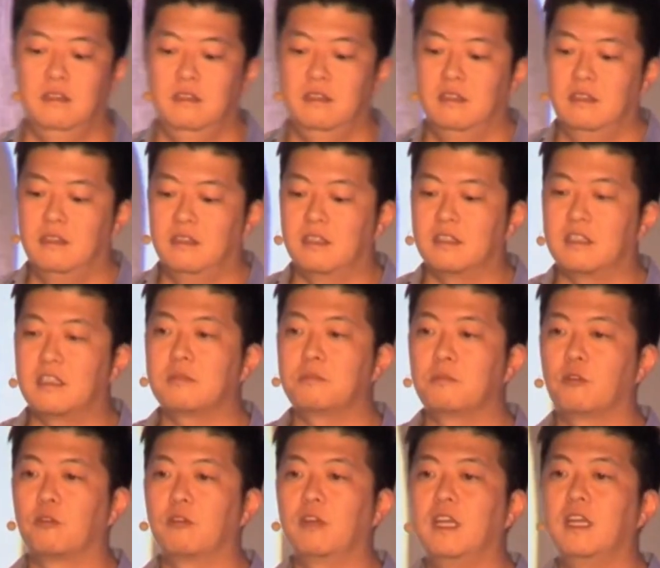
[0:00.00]
This is
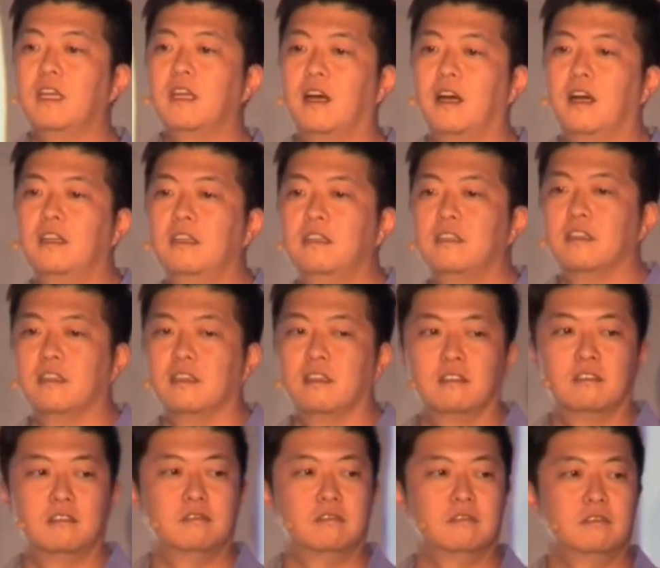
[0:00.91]
Marie Kondo.
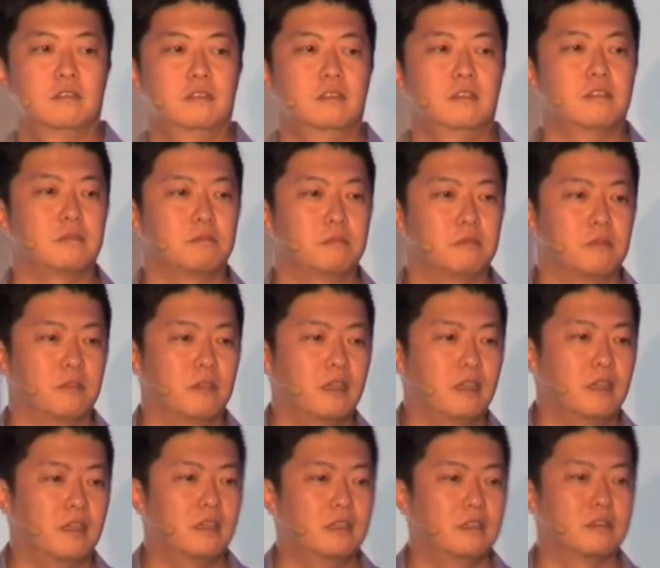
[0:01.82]
Who knows Marie
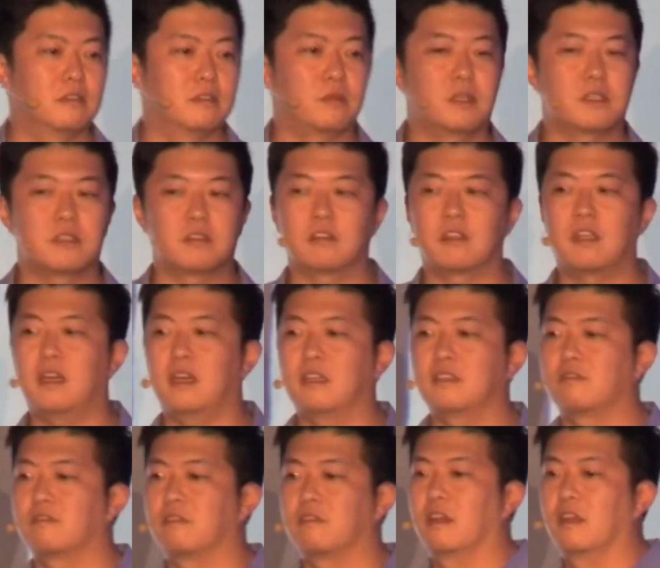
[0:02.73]
Kondo is? What's her
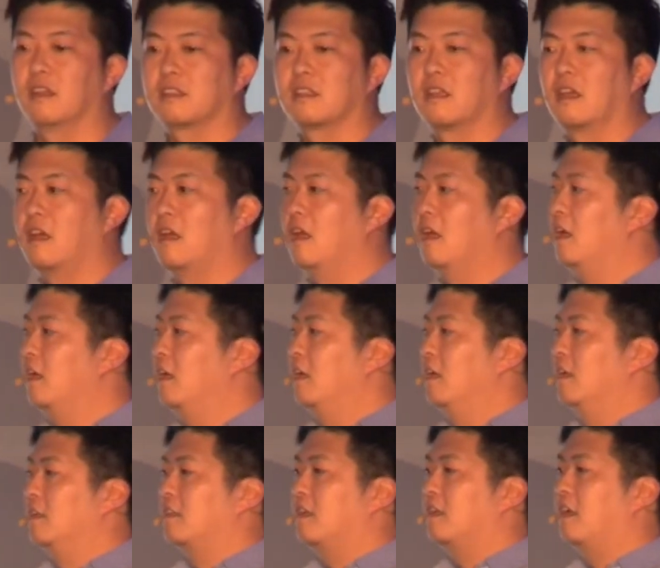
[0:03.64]
catchphrase?
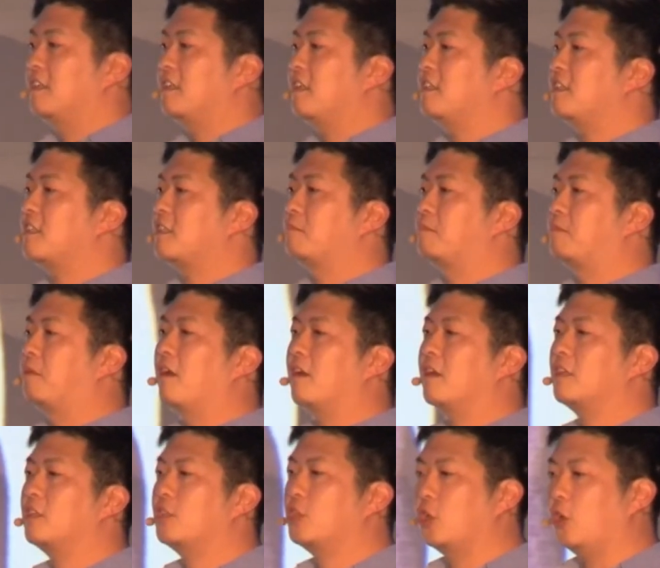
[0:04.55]
Does it
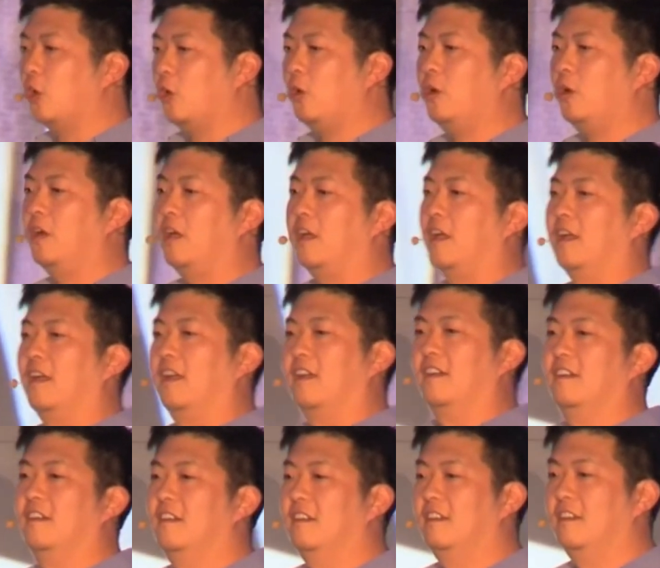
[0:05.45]
spark joy?
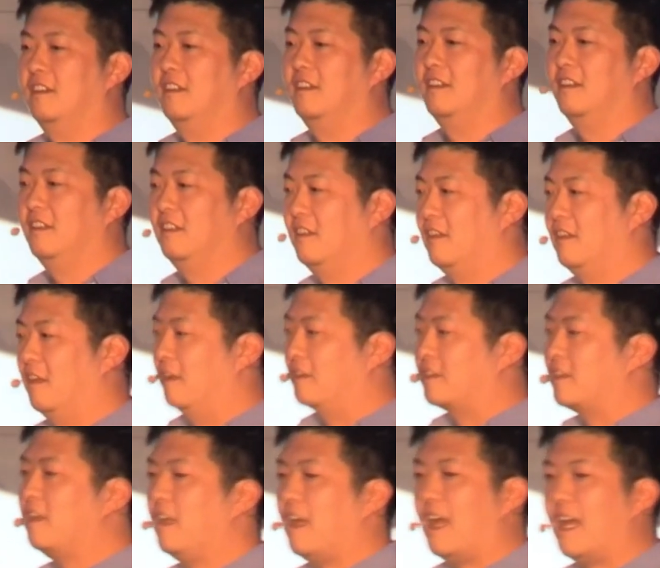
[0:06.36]
I was
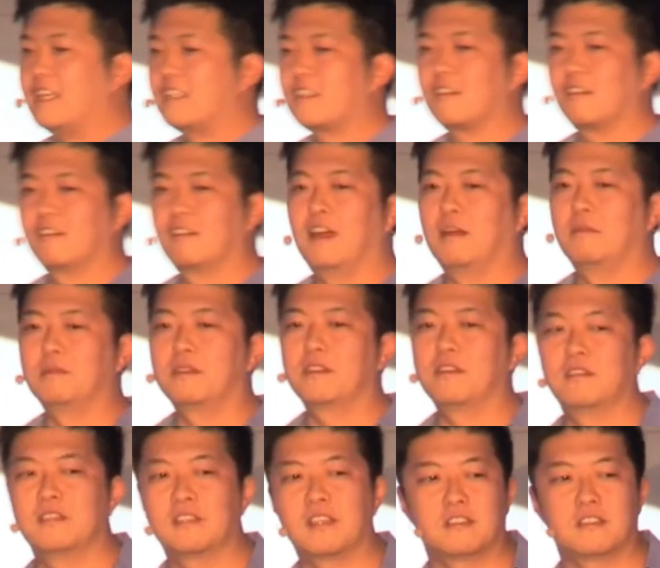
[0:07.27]
going to ask her out, but
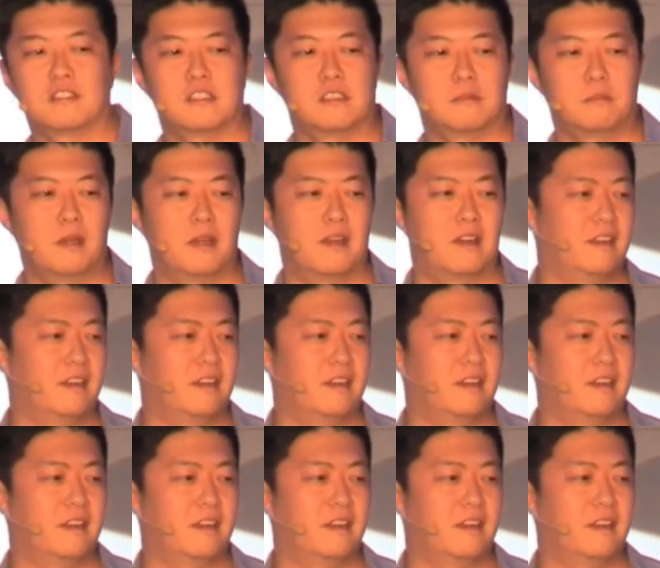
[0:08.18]
turns out she's married.